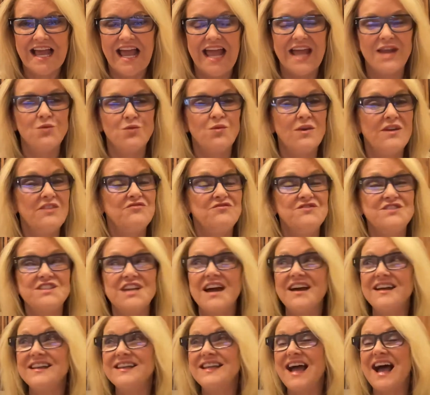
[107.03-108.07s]
and we've
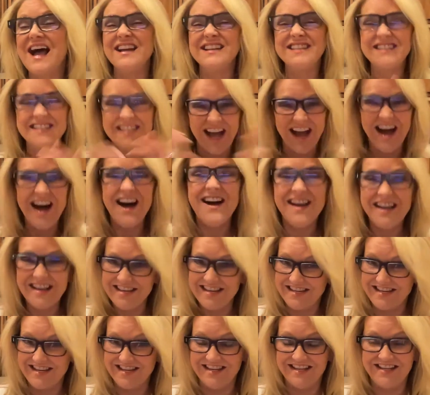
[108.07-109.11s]
done a
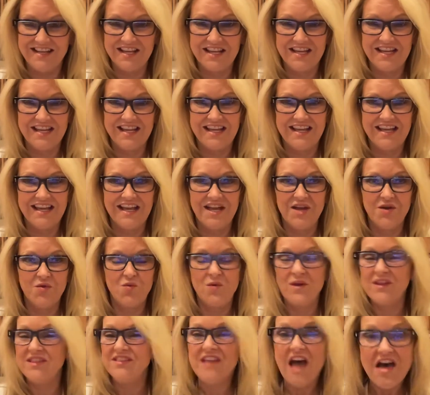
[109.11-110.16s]
ton
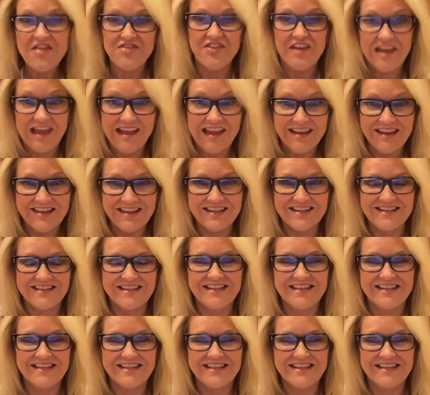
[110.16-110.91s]
with nothing.